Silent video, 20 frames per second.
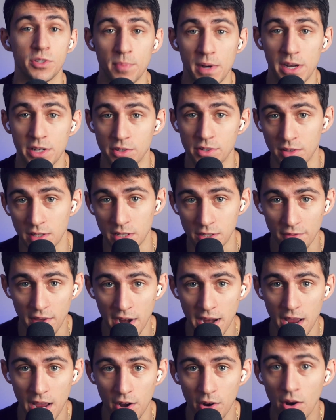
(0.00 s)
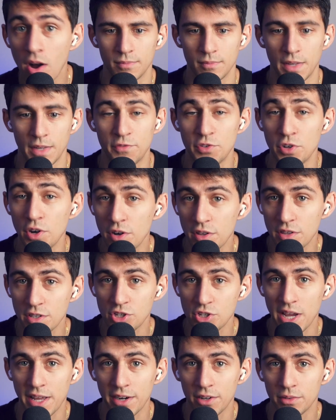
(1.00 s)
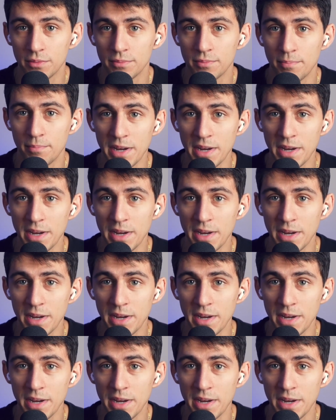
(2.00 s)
sponsoring this video. If you're new to the channel,